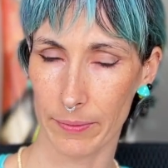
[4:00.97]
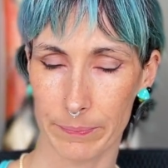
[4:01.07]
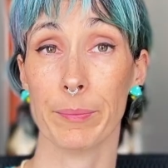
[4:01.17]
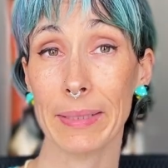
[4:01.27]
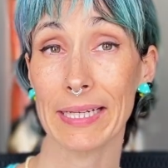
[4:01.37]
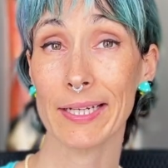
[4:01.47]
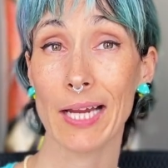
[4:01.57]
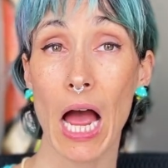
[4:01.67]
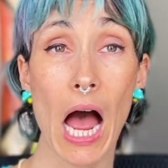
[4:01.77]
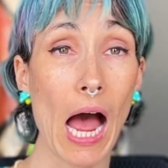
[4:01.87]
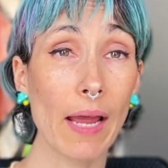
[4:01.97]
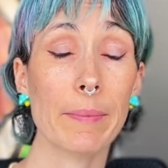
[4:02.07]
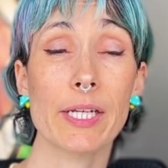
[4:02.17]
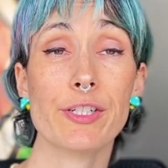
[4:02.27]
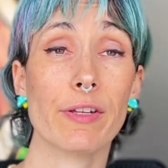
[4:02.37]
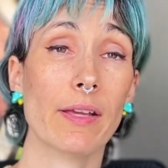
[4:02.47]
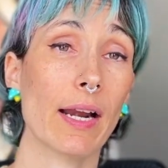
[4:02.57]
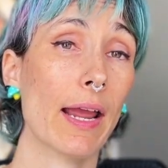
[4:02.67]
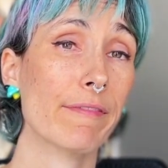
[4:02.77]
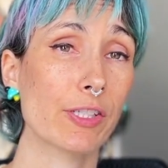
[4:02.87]
For me, I make sure that
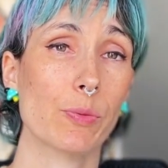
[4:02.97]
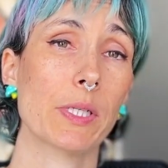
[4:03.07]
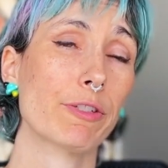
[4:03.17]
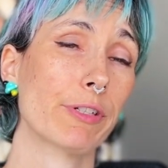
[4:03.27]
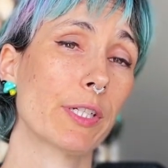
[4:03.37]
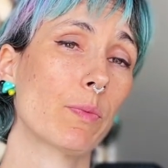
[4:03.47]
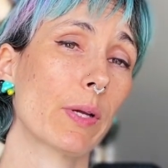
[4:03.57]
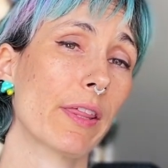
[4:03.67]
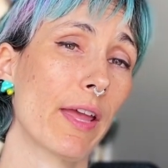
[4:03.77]
I have a sweet treat with